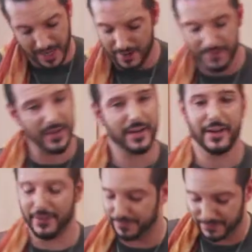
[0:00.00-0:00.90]
not even gonna
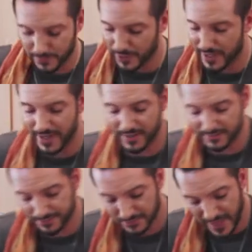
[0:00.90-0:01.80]
cut it. We're gonna eat it
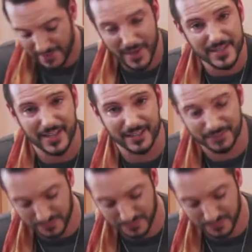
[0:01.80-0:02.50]
caveman style.